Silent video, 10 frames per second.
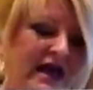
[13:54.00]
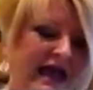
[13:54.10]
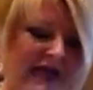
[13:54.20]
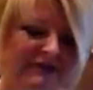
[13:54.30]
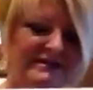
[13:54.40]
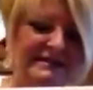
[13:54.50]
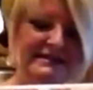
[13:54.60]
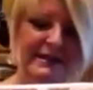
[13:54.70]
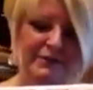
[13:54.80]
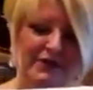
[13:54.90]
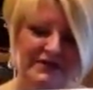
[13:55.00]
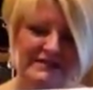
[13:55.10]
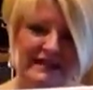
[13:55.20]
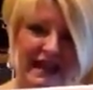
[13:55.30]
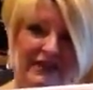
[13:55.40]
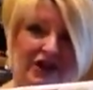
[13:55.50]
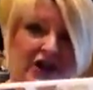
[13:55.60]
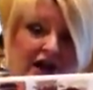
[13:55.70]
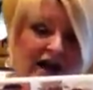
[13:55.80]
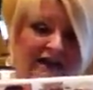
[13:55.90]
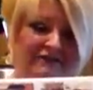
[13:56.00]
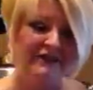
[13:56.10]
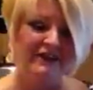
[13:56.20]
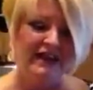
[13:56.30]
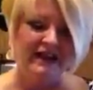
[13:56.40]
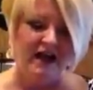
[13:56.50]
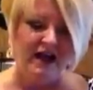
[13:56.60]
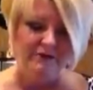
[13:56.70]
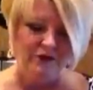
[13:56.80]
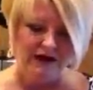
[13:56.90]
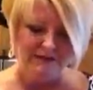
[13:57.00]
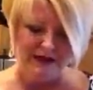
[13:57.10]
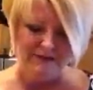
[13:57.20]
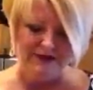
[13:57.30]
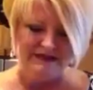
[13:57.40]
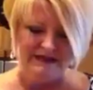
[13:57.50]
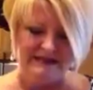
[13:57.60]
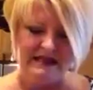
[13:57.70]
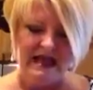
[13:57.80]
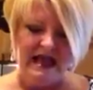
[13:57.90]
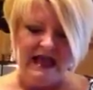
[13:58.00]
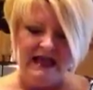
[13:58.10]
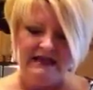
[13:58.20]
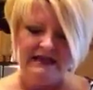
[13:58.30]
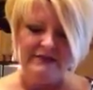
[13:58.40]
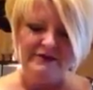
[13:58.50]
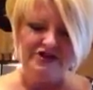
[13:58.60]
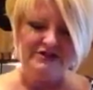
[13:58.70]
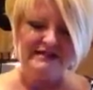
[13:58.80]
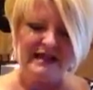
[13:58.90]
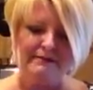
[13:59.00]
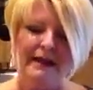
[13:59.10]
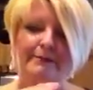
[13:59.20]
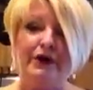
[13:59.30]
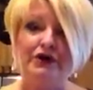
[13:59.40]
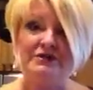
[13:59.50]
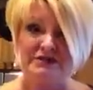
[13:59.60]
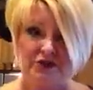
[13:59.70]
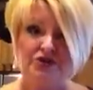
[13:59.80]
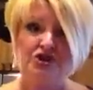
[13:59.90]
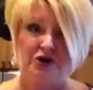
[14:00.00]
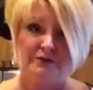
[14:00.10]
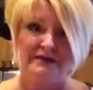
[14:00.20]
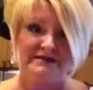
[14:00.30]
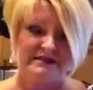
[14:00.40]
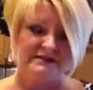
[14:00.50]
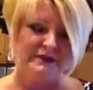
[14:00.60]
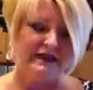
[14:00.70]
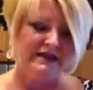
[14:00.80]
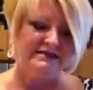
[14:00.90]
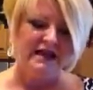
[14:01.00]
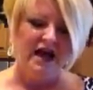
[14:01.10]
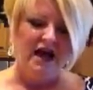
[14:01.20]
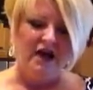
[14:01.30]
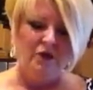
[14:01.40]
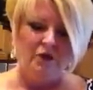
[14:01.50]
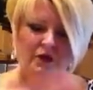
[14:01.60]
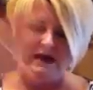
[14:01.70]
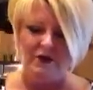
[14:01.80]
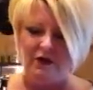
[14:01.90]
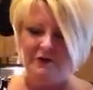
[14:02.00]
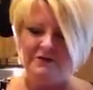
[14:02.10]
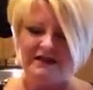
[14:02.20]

ever since I put this together, I feel like I'm running my business. And let me just say my personal show business, because when I work with